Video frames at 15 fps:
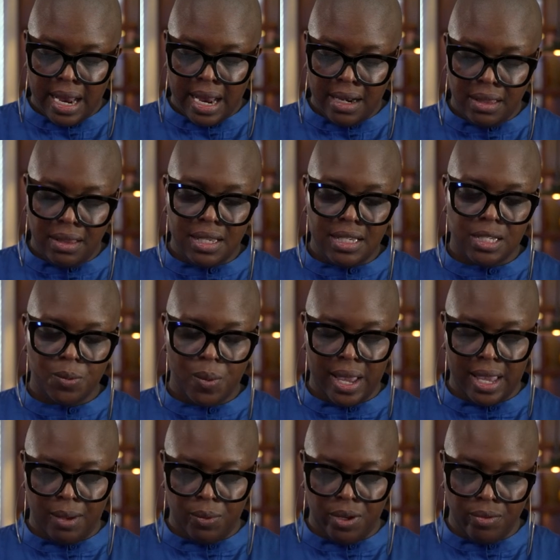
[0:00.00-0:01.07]
And in this
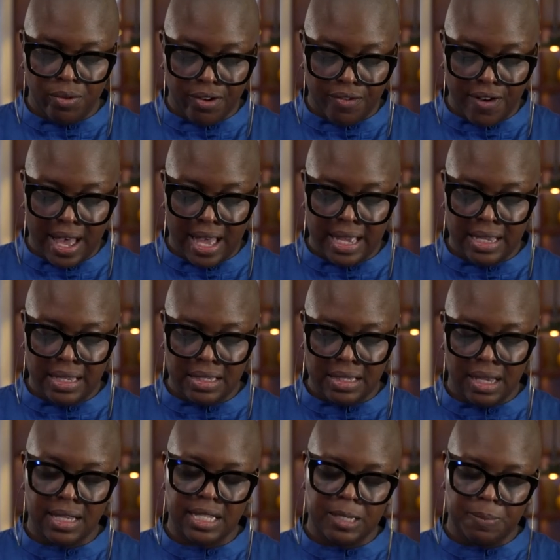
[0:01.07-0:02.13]
way, we
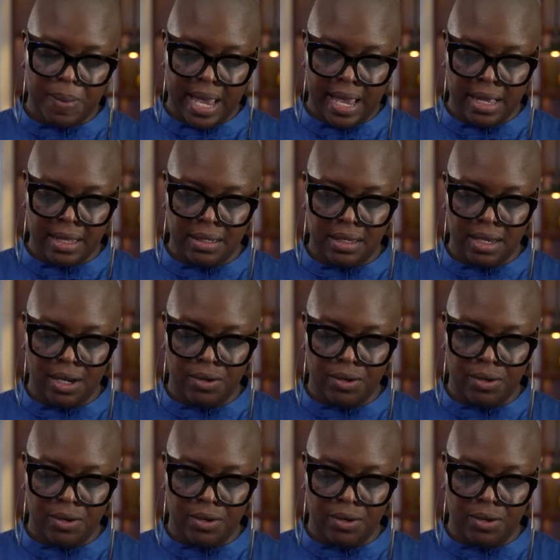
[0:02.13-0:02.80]
revise, expand,